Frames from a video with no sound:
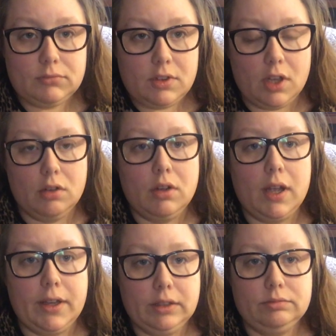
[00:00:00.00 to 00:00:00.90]
so
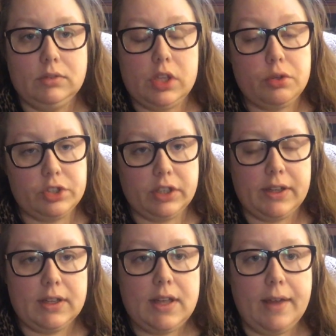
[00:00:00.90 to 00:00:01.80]
I
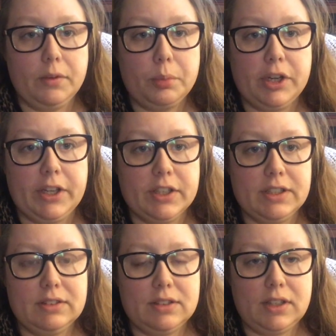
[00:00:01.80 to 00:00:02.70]
usually have a pretty
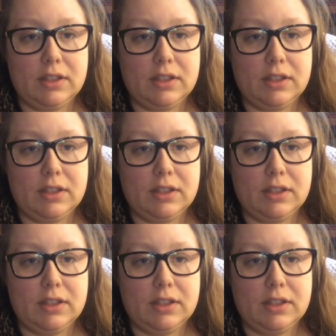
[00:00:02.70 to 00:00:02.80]
good